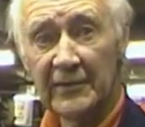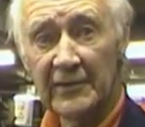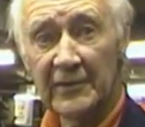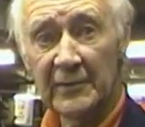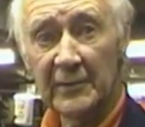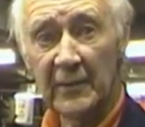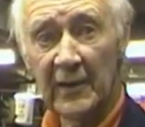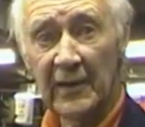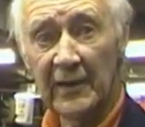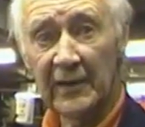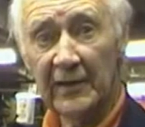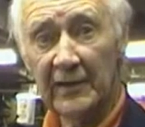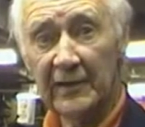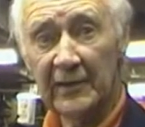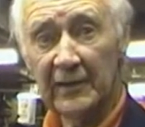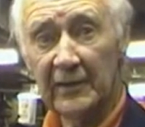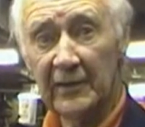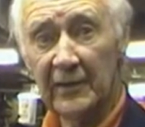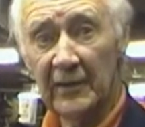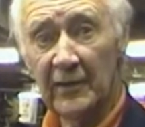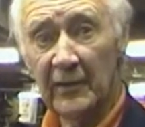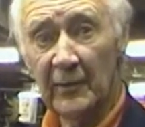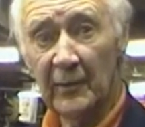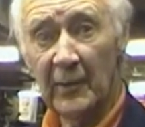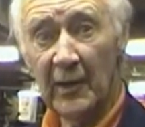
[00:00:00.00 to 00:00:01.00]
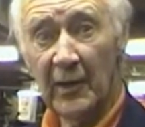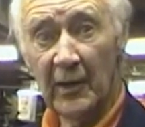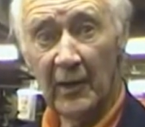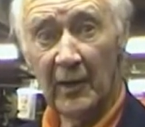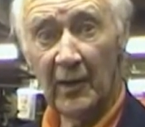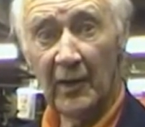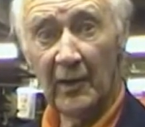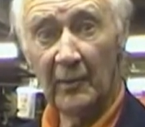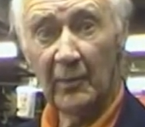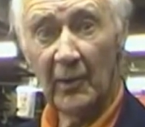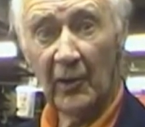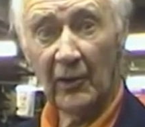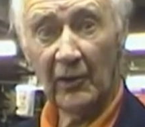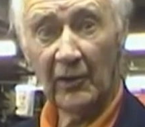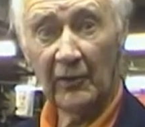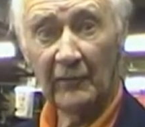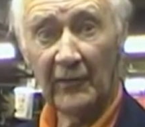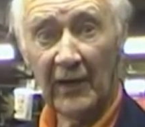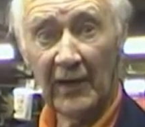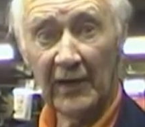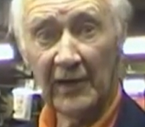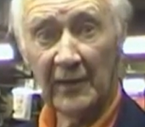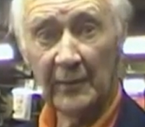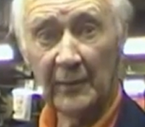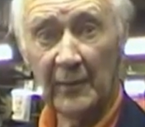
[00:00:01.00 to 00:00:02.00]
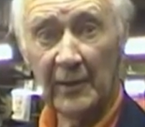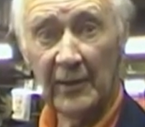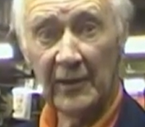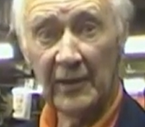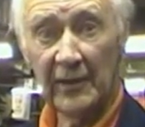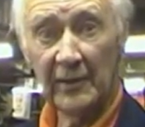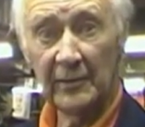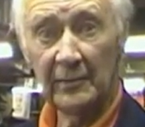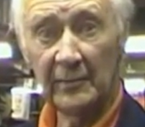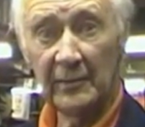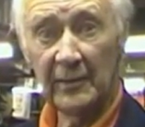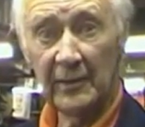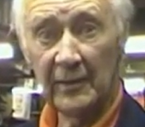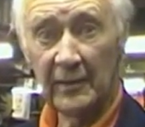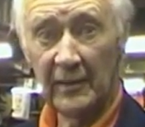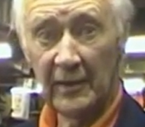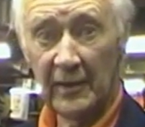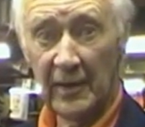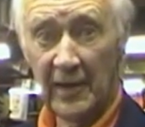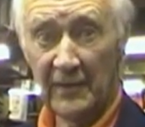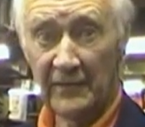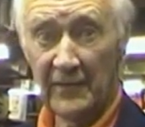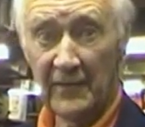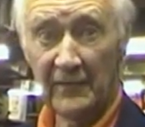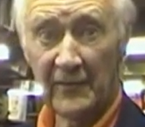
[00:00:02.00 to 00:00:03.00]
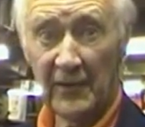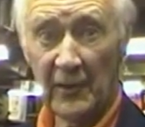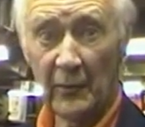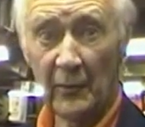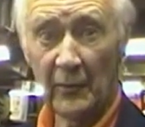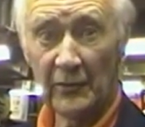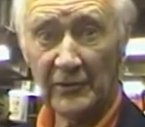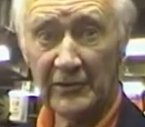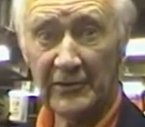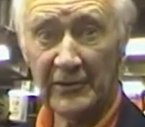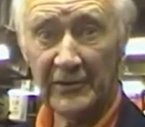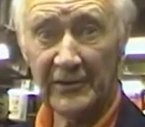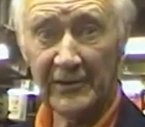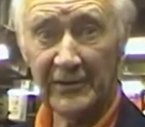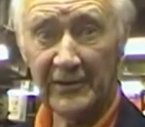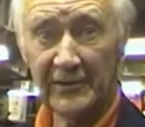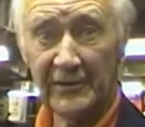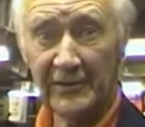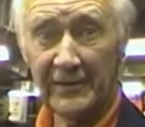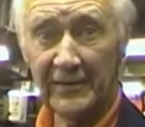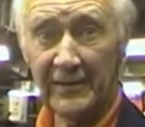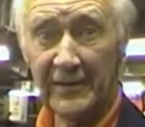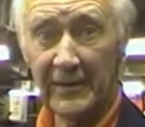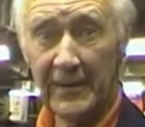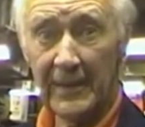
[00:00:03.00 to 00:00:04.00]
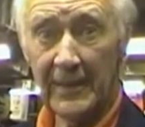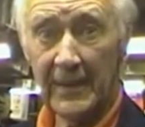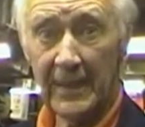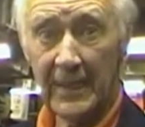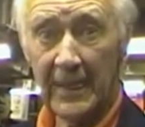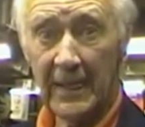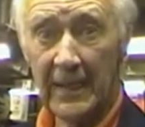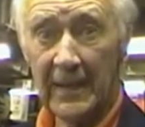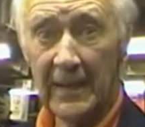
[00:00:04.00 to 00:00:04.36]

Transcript: to make a, a block of aluminium yeah. if ever I wanted it. Yeah, yeah,